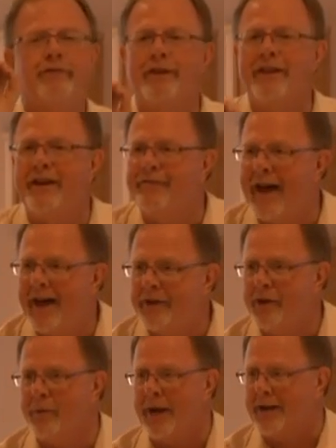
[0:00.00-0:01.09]
for the
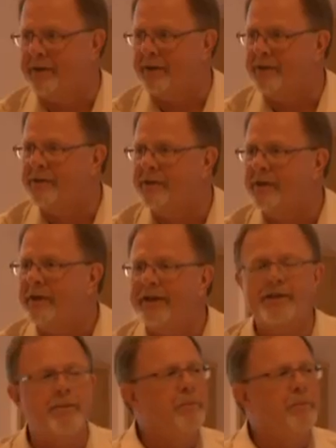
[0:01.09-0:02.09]
evaluators, it's